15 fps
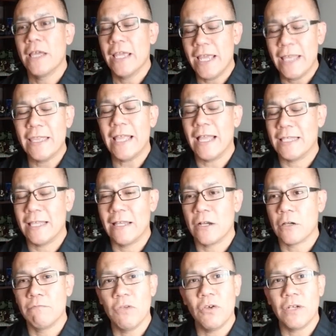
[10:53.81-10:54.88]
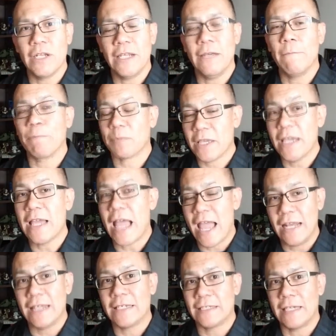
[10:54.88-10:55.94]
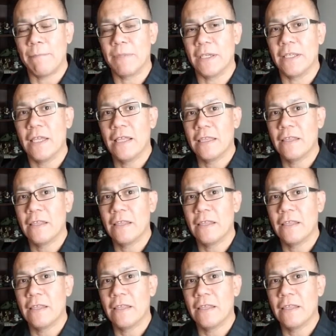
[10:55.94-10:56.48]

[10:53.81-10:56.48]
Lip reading: in that community had accepted